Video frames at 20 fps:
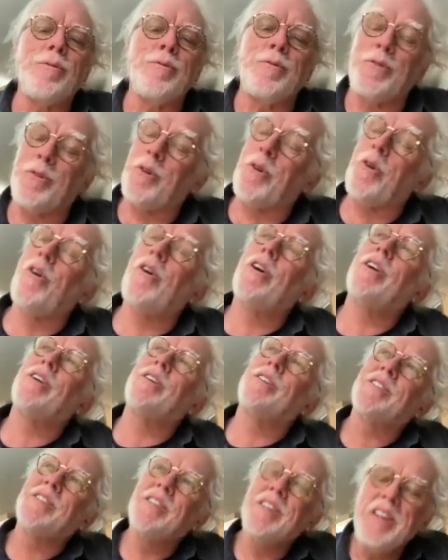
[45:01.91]
Of
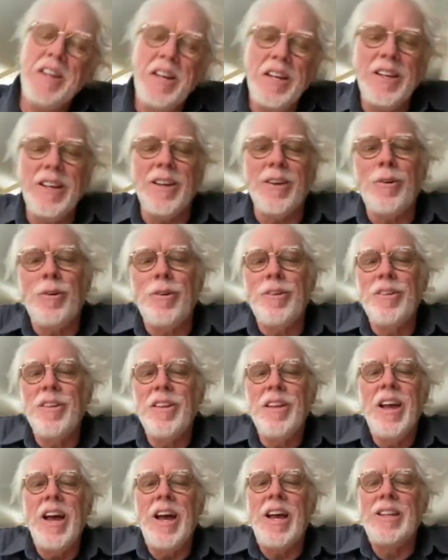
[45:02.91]
course, you know.
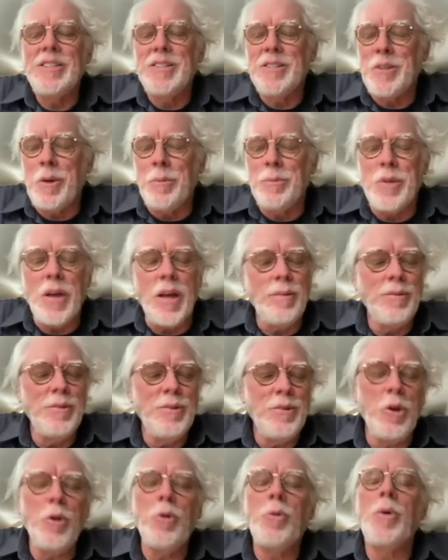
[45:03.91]
And sometimes,
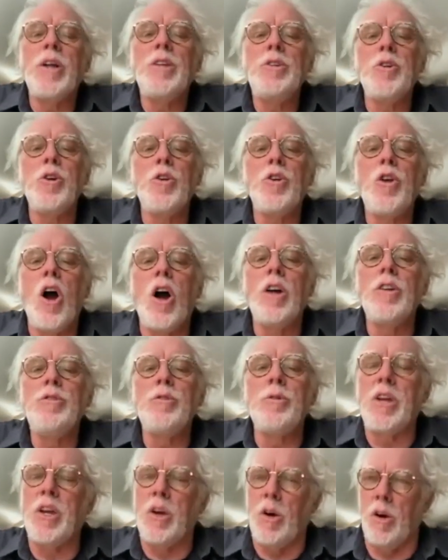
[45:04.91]
you know, when you're young,
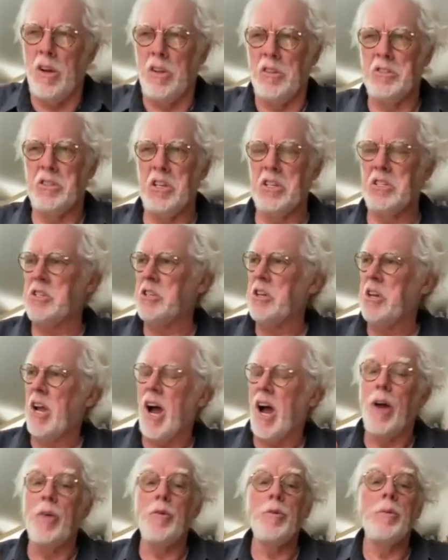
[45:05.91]
you think all oh, this.
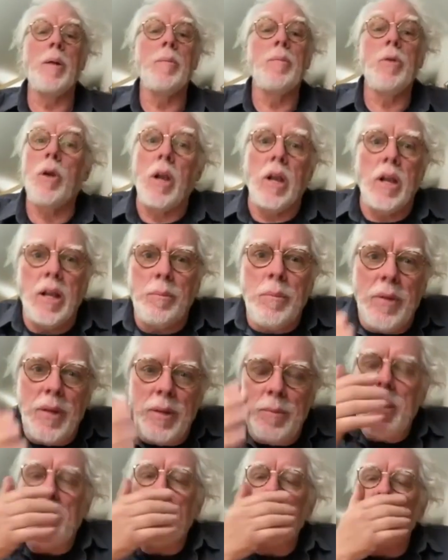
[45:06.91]
I remember, hey,
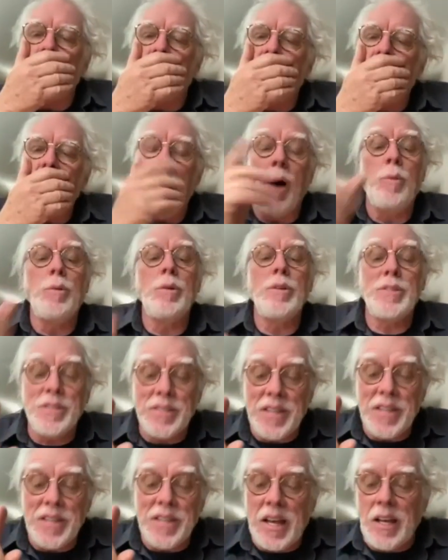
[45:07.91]
imagine, I will
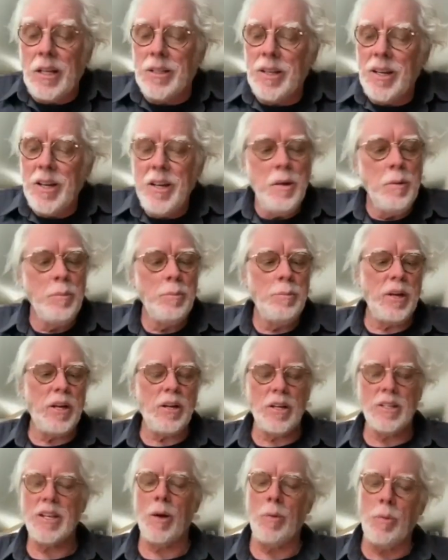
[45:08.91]
say it
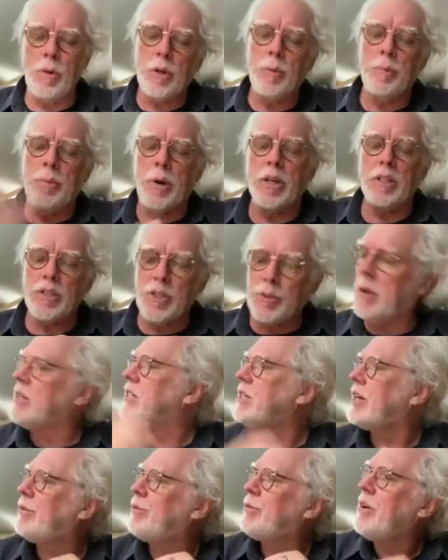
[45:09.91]
because I want to punish
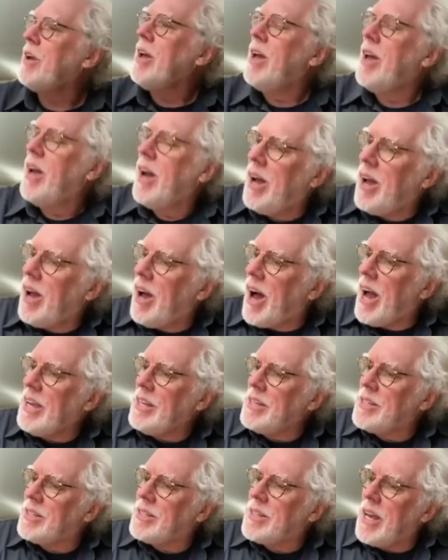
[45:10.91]
myself. Uh, I
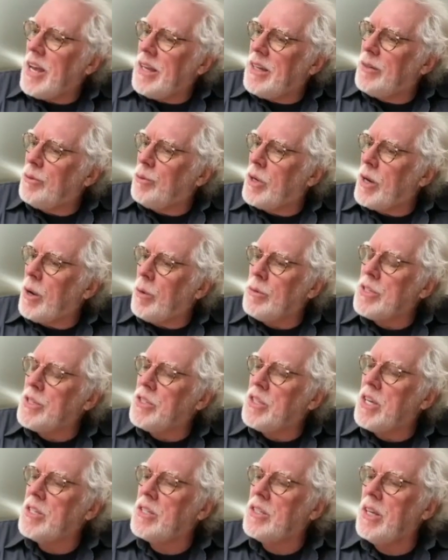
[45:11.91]
said when I was
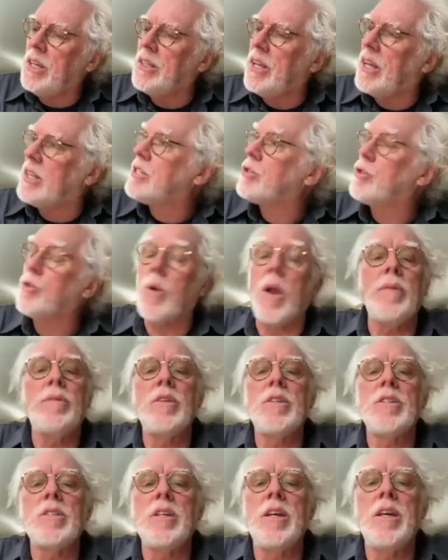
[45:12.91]
16 that
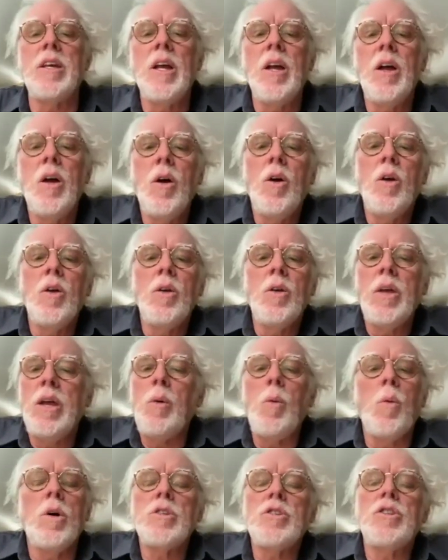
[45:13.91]
Stravinsky,
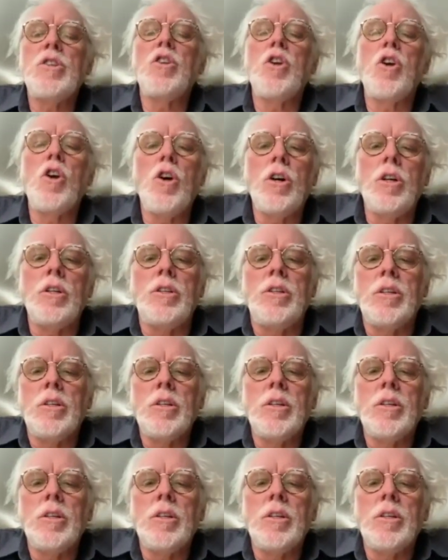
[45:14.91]
it wasn't good,